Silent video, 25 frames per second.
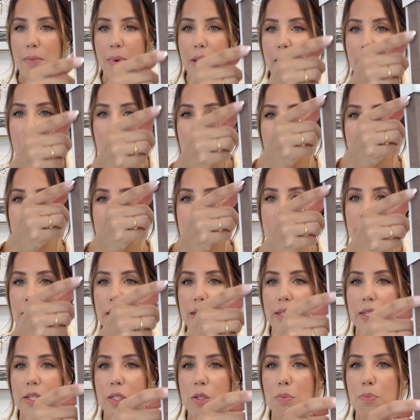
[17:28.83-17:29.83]
It comes in
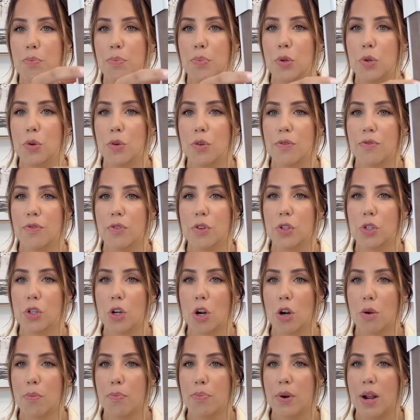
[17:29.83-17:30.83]
like this beautiful
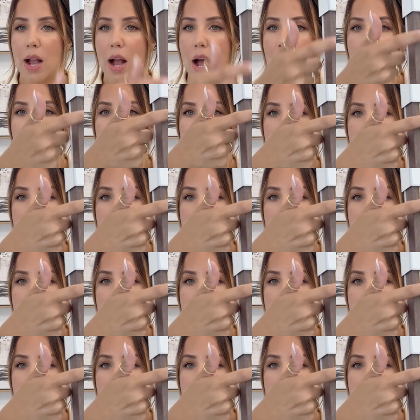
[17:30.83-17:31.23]
dark brown,